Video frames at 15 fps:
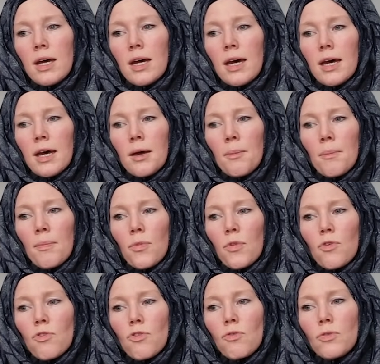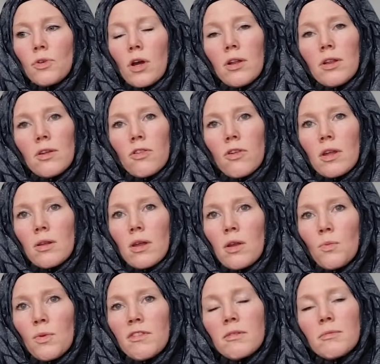knowledge
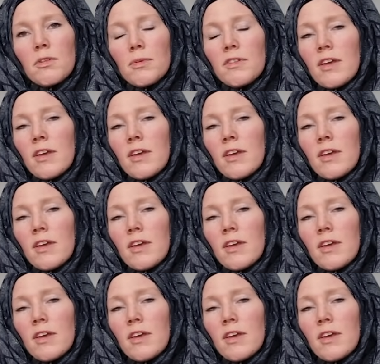and wisdom to be